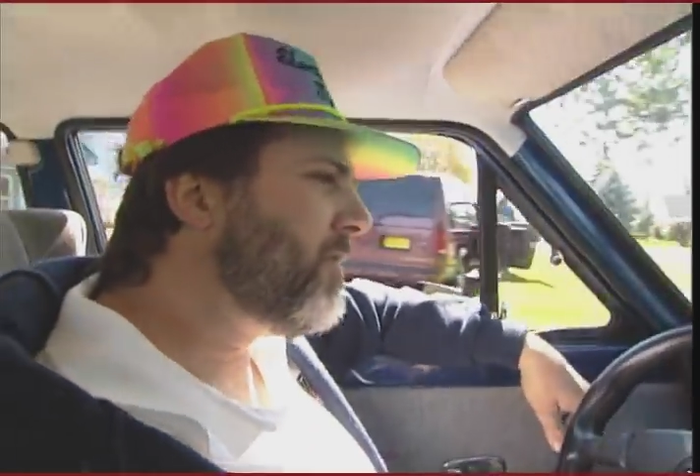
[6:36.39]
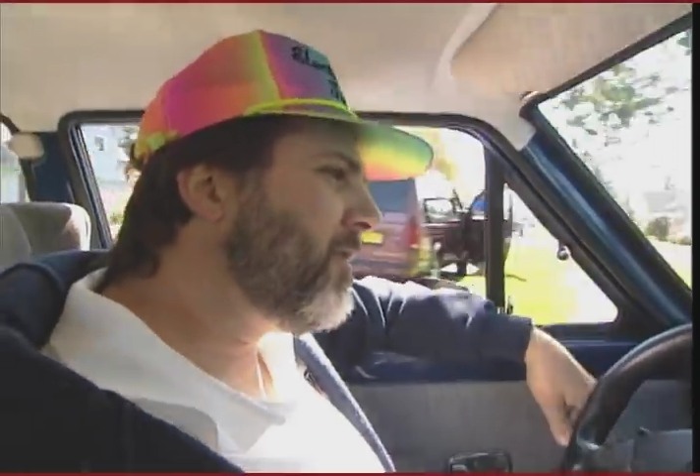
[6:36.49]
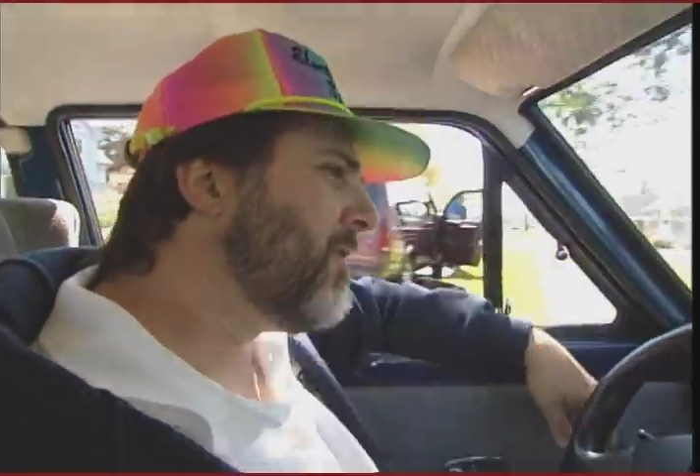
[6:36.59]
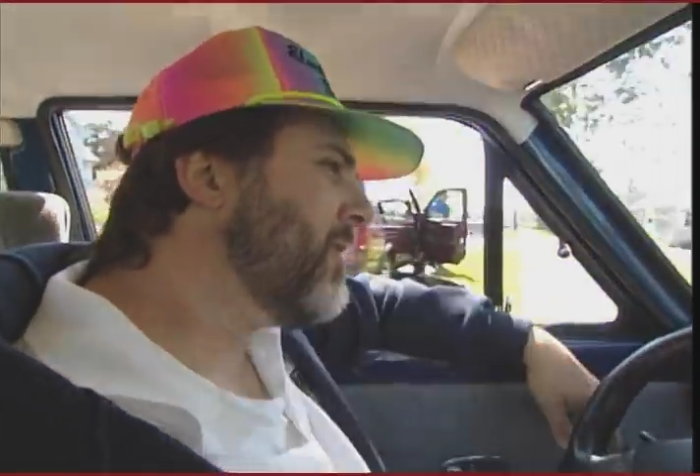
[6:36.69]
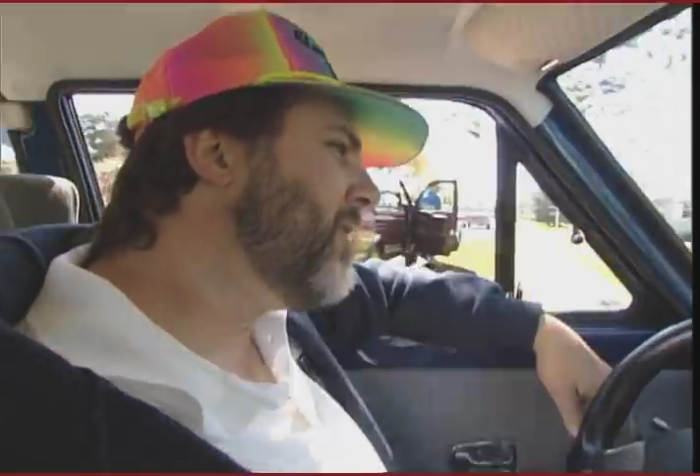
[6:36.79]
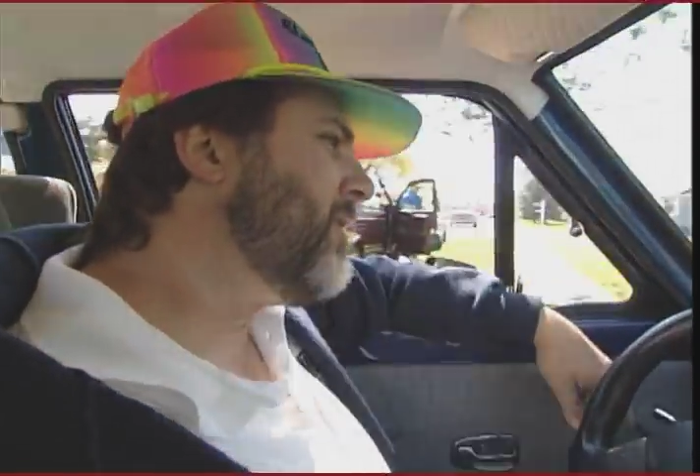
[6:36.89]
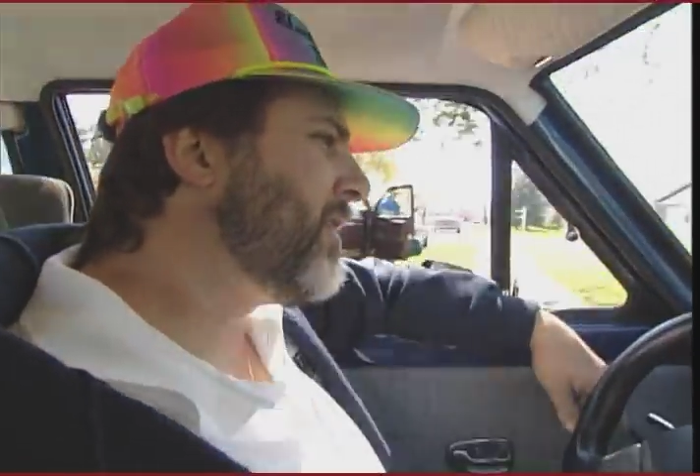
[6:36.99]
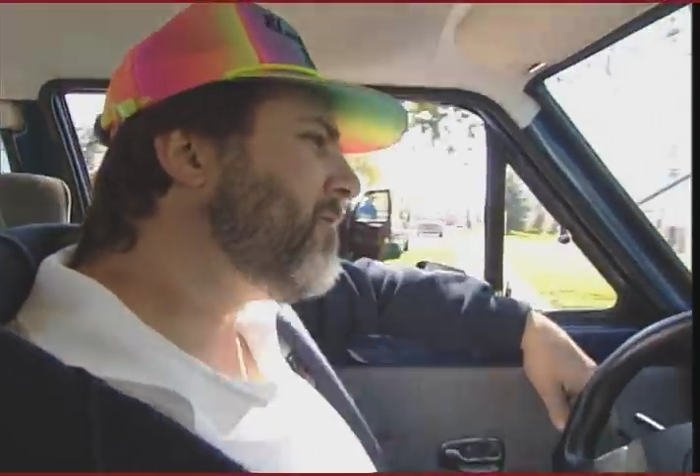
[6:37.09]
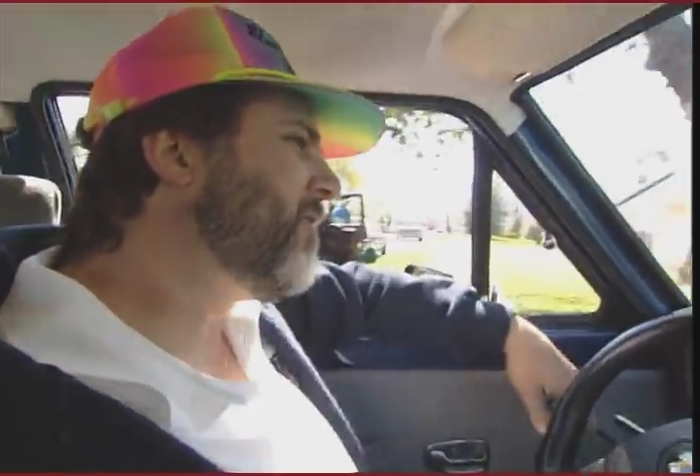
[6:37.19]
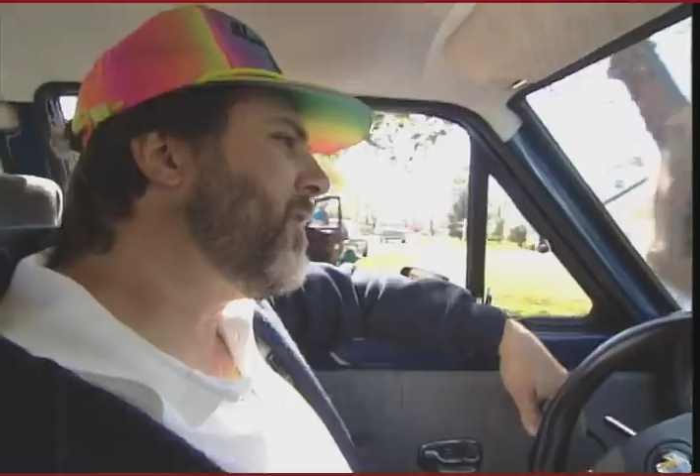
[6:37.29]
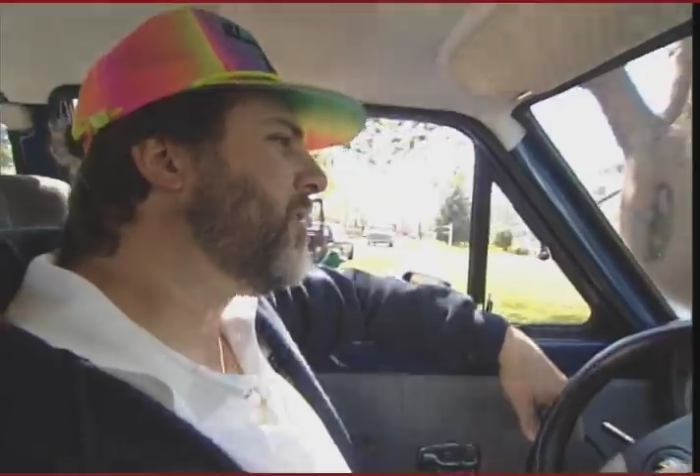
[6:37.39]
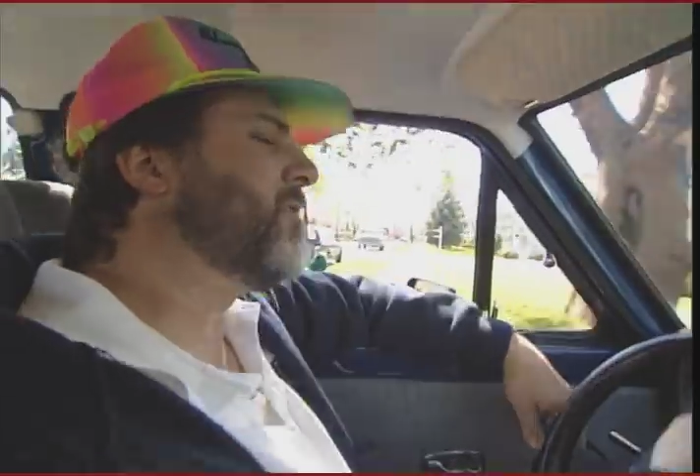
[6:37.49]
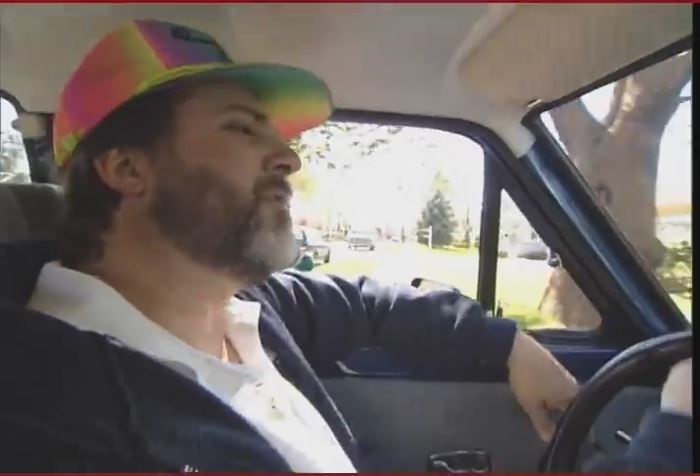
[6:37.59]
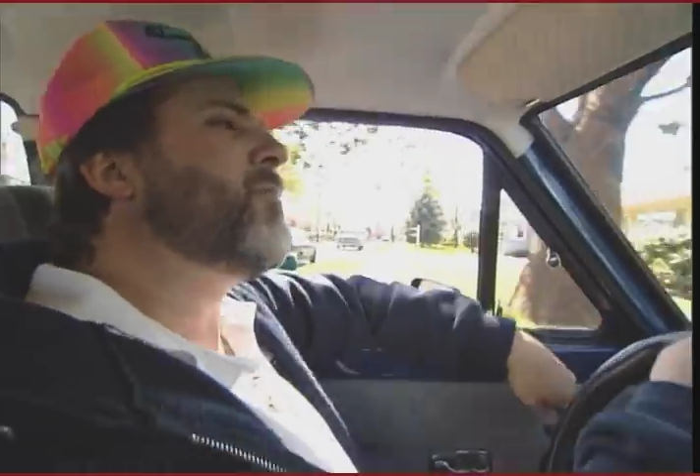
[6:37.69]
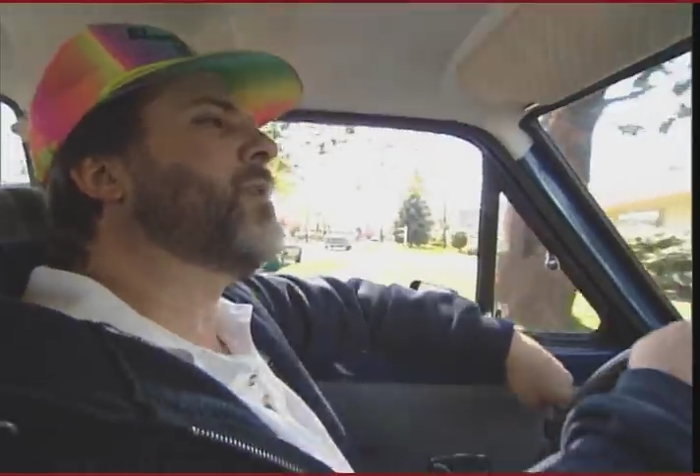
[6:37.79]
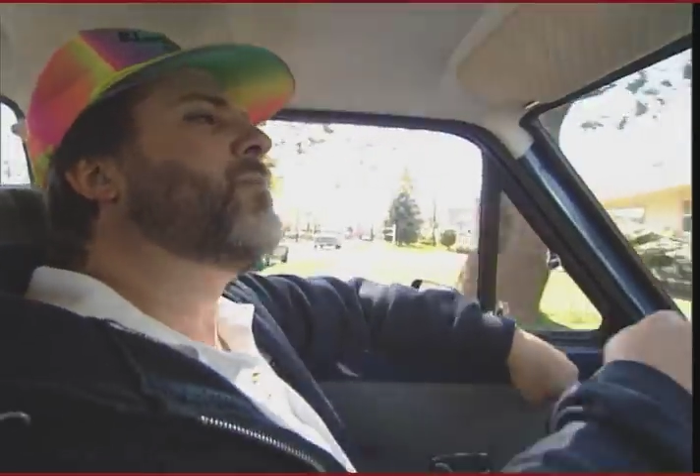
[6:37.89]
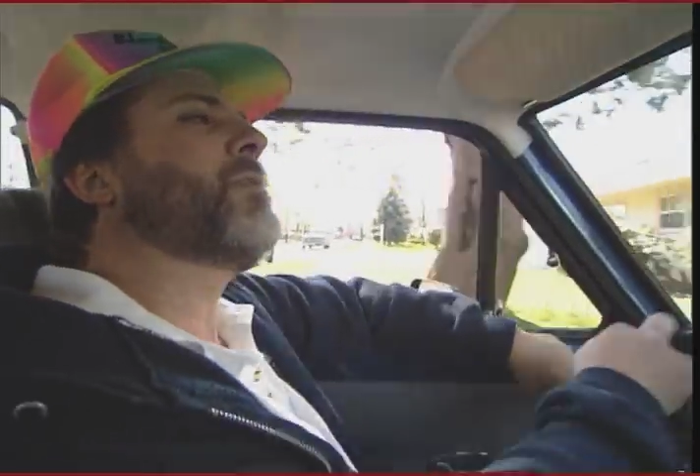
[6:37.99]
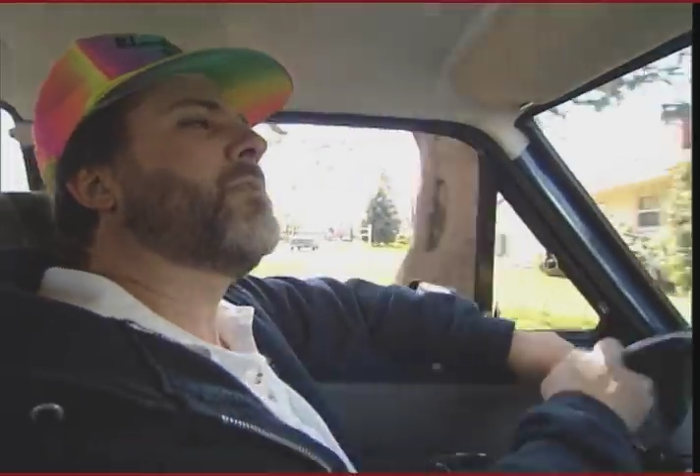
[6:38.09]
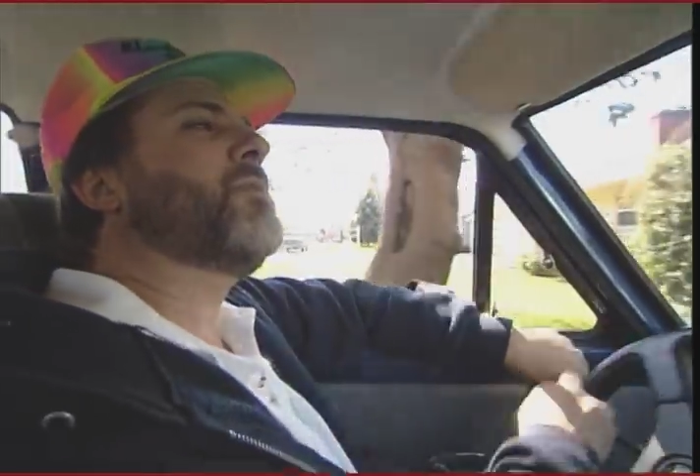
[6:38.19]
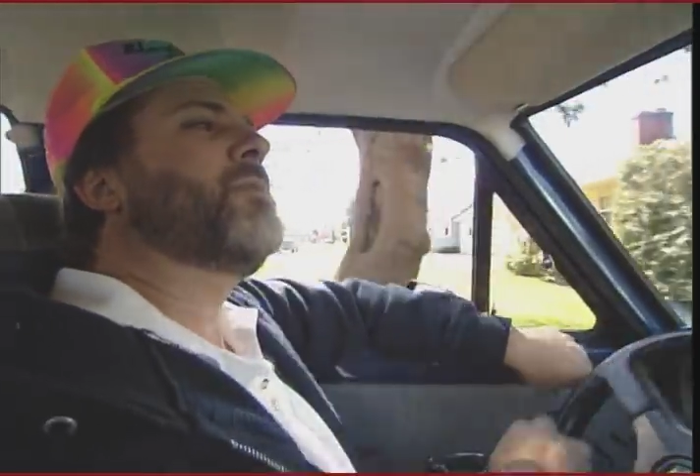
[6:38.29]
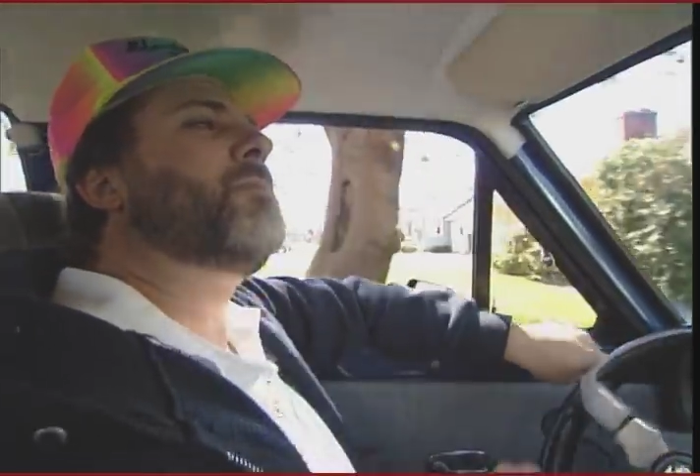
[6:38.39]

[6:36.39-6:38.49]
Electric vehicles are really wonderful.